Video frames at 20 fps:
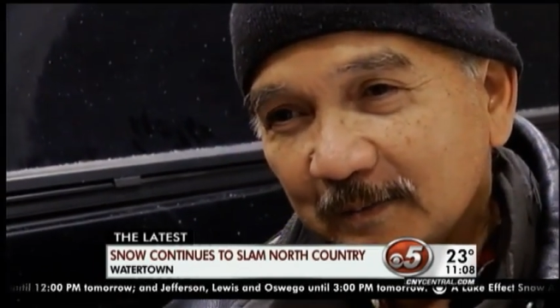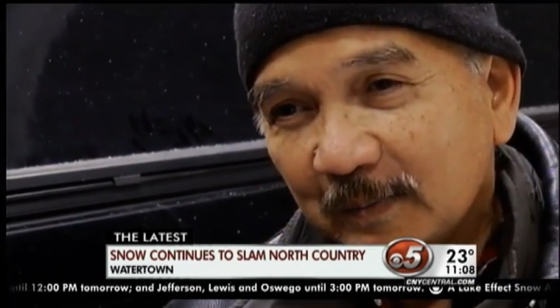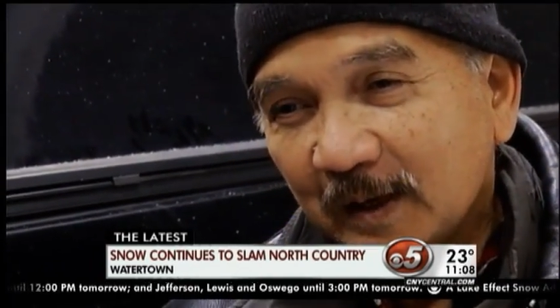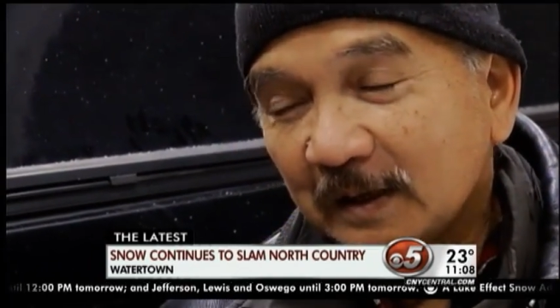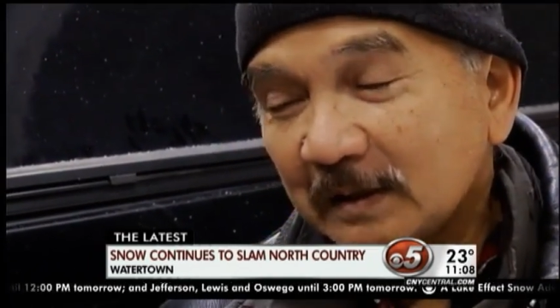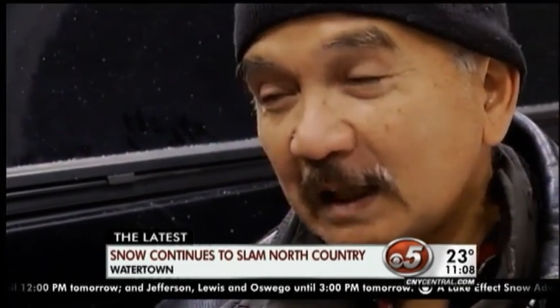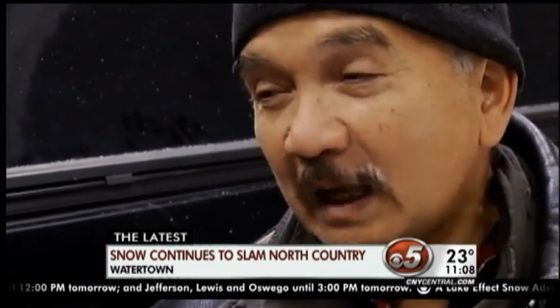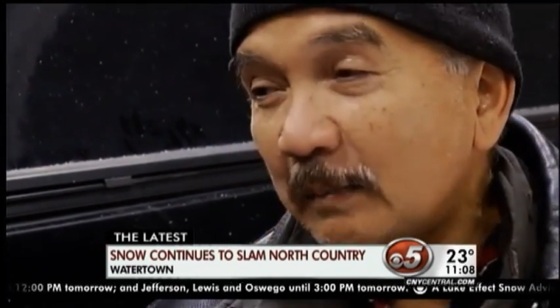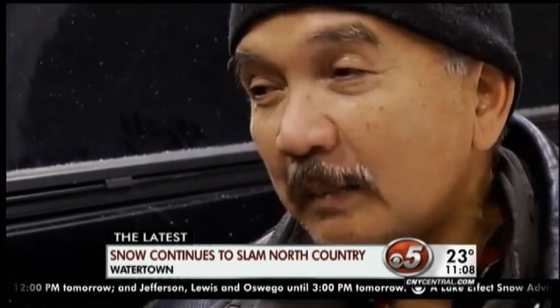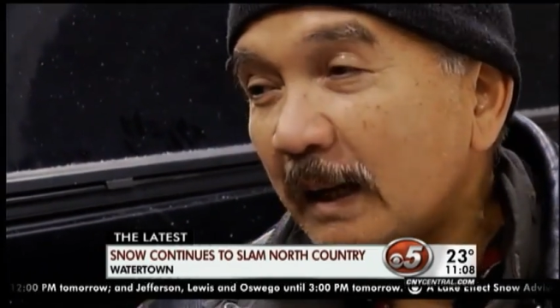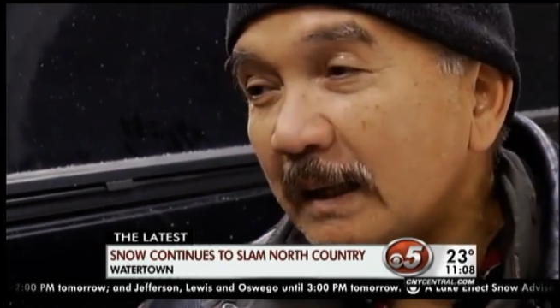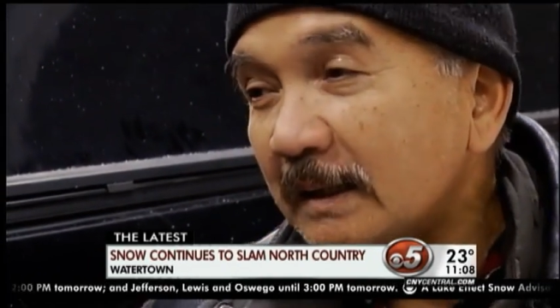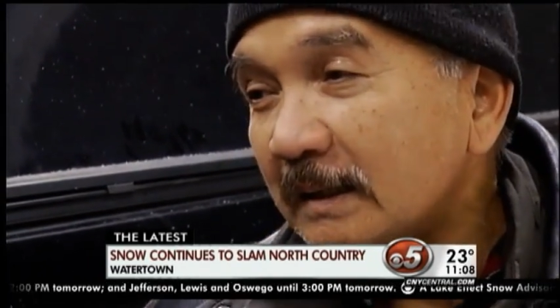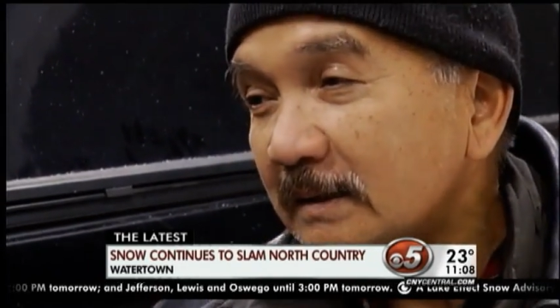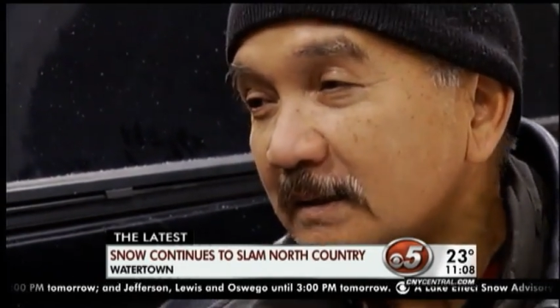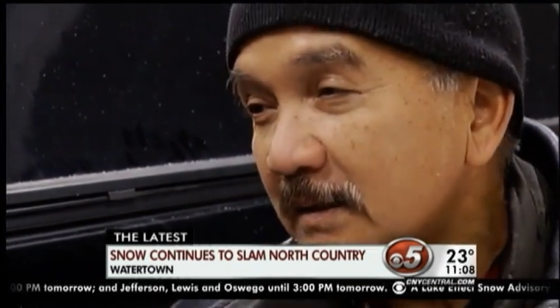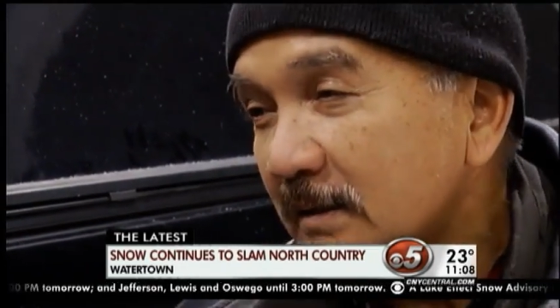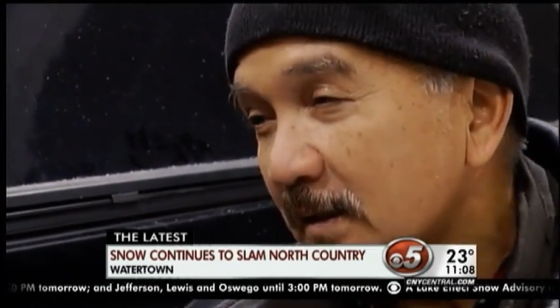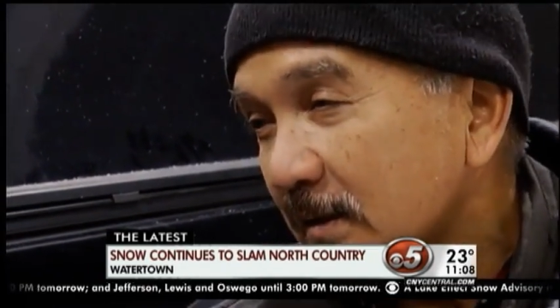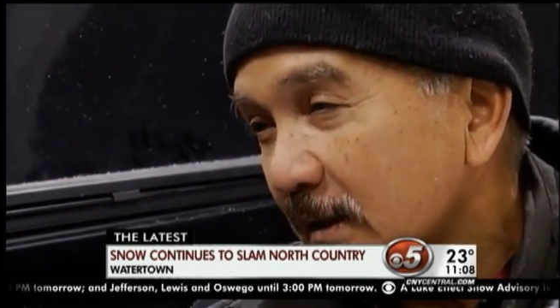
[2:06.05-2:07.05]
By the time I
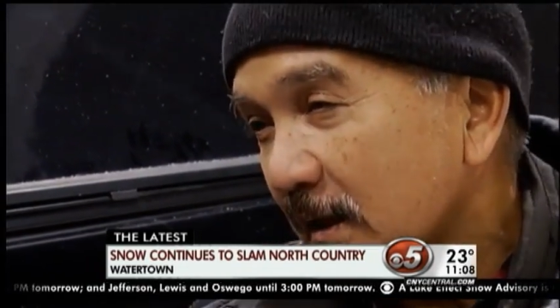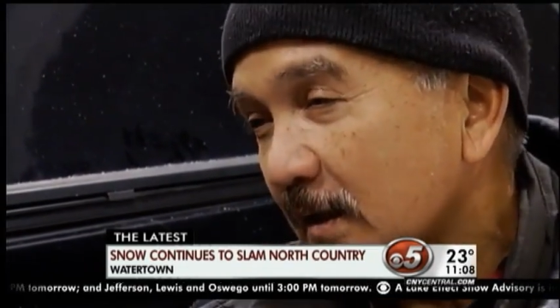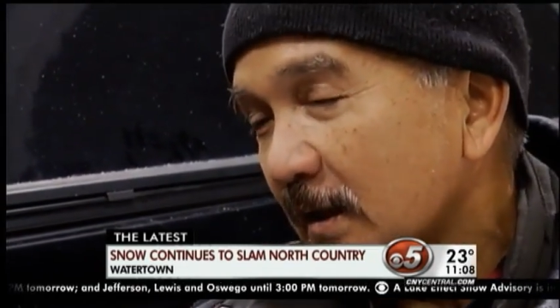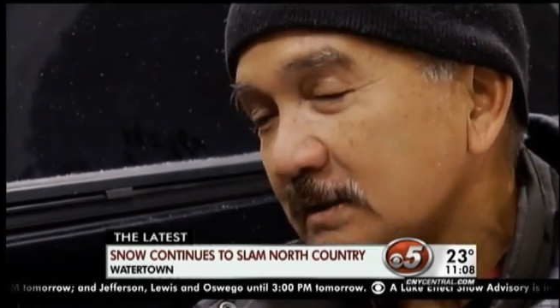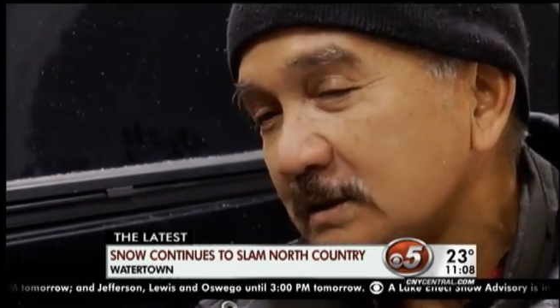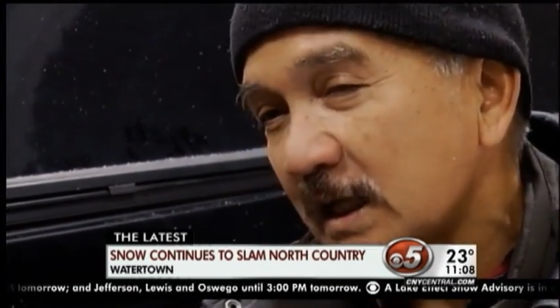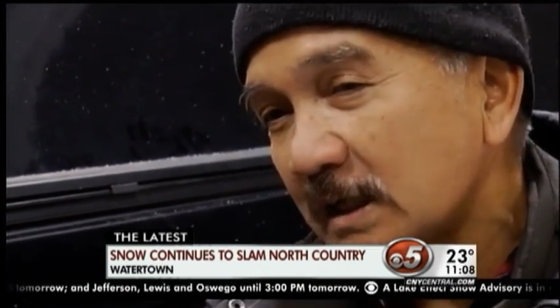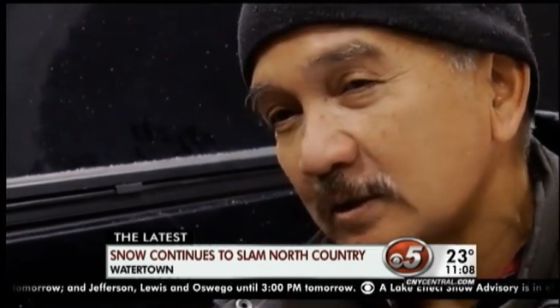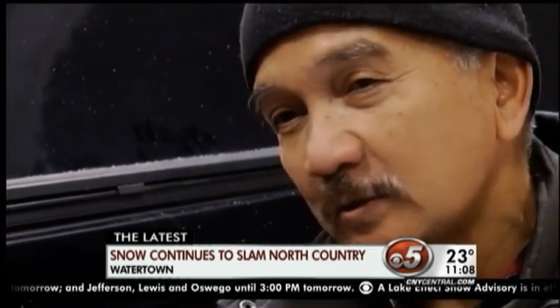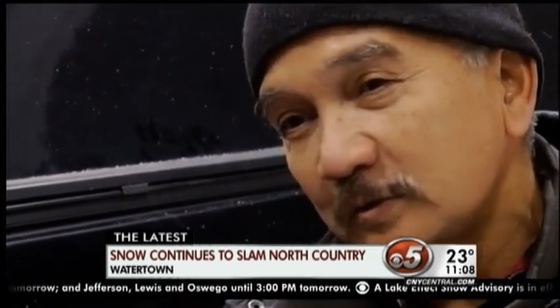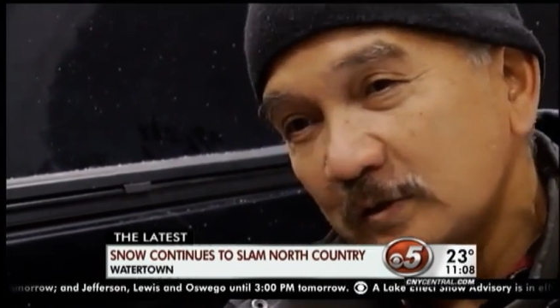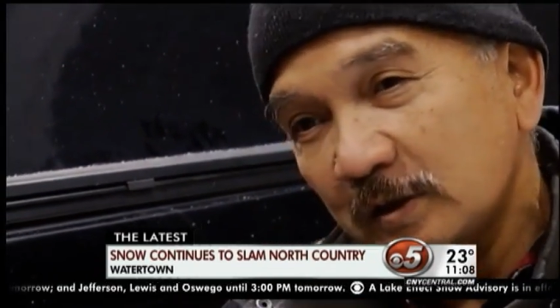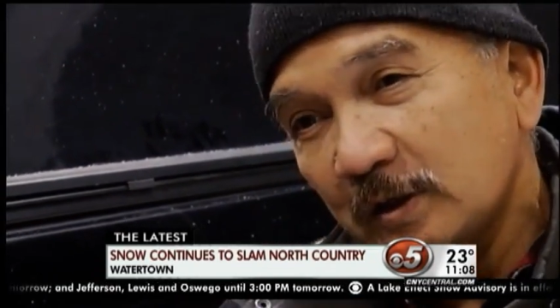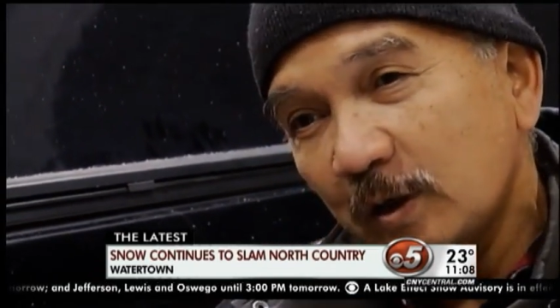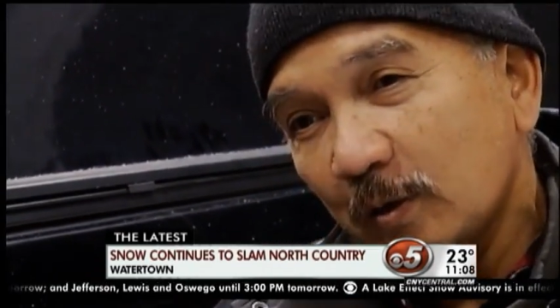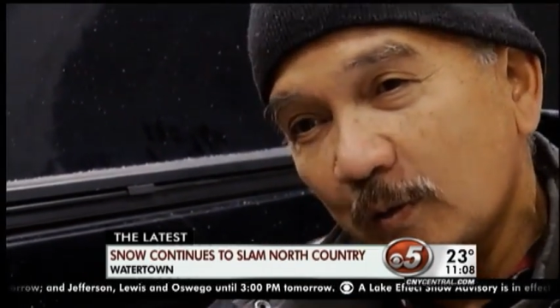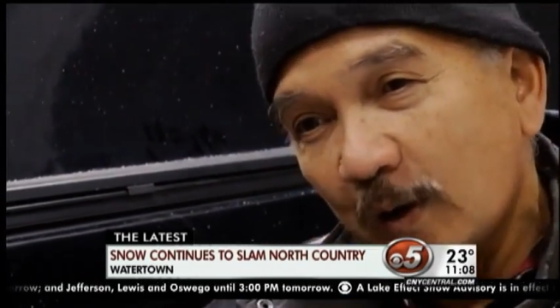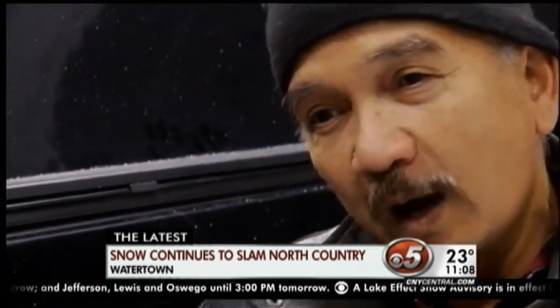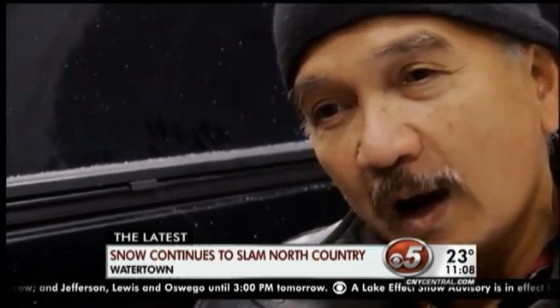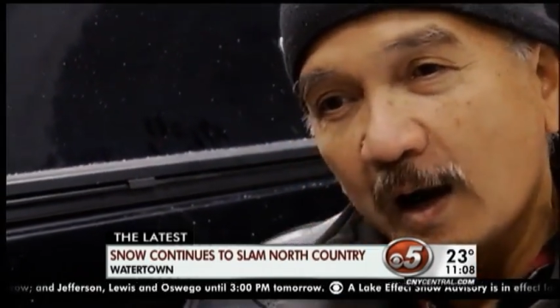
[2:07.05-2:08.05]
got a chance to
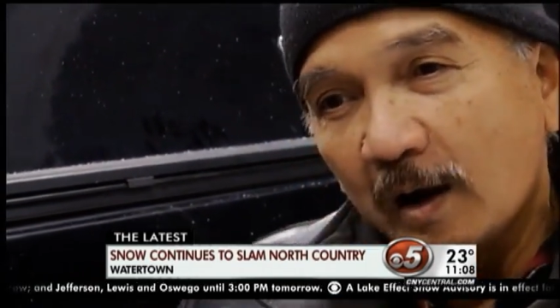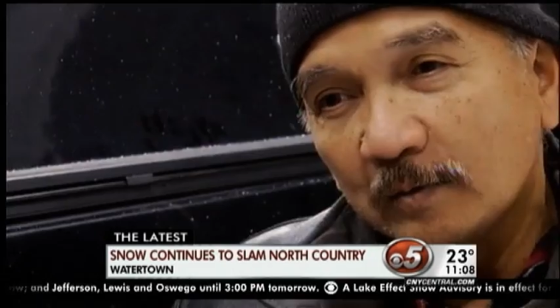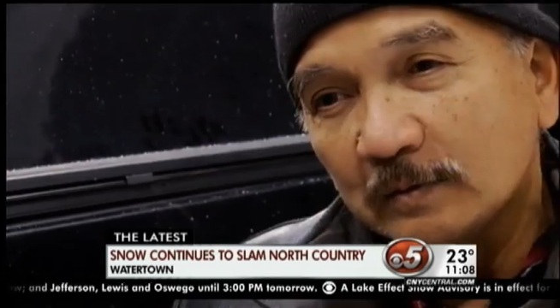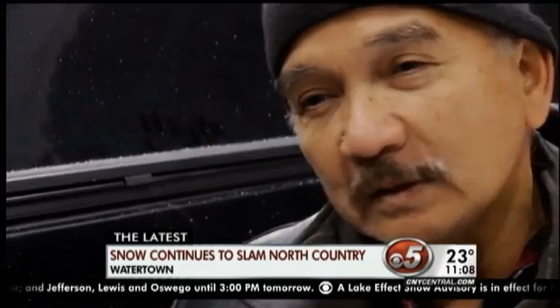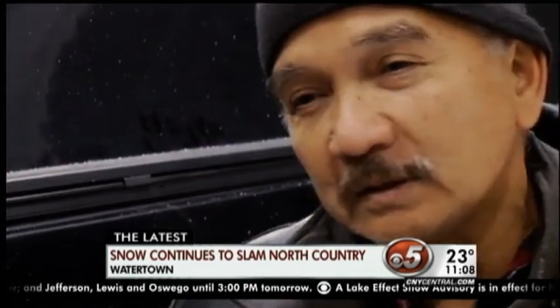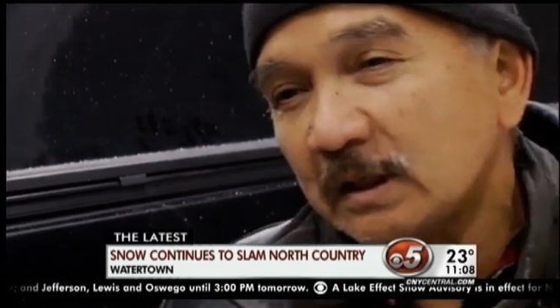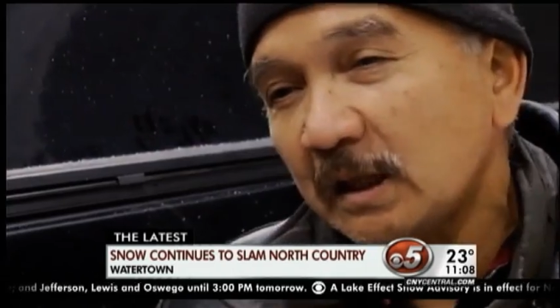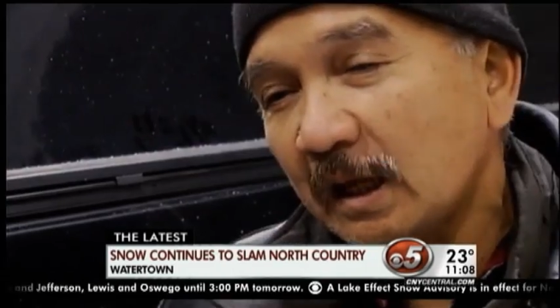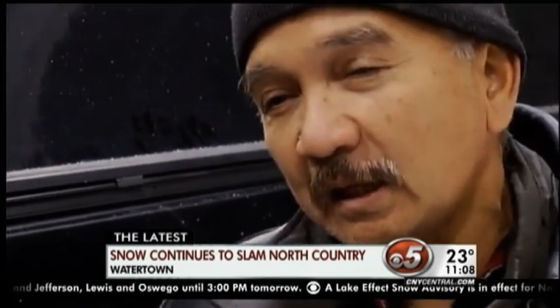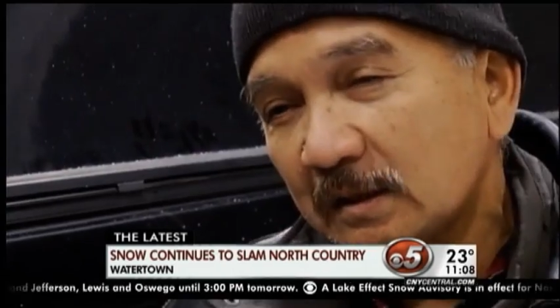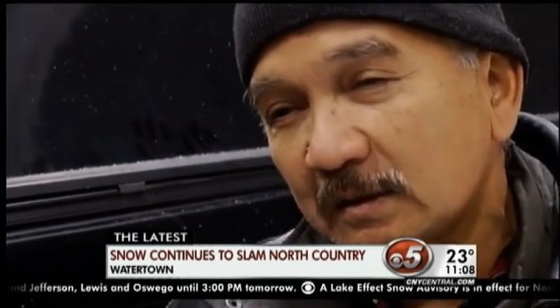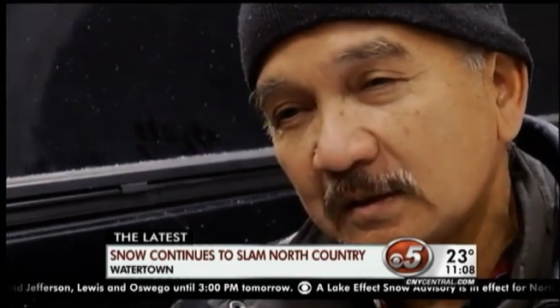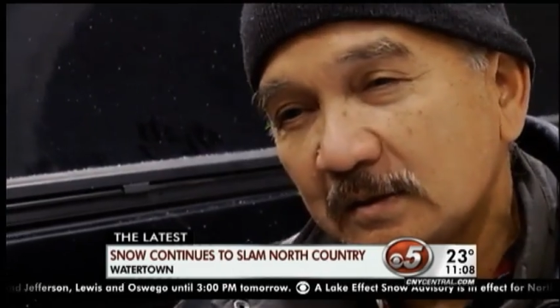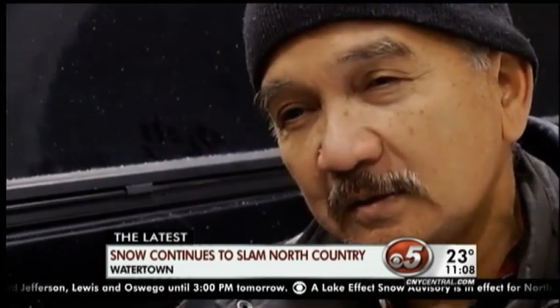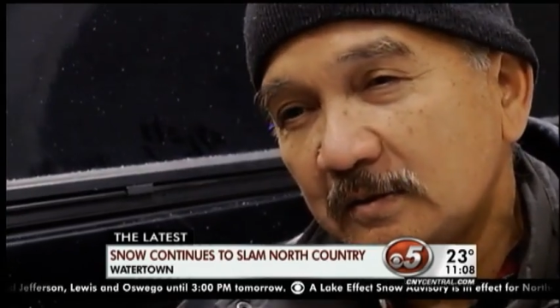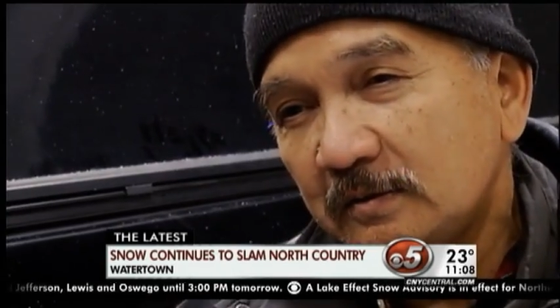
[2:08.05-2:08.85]
turn around, it's like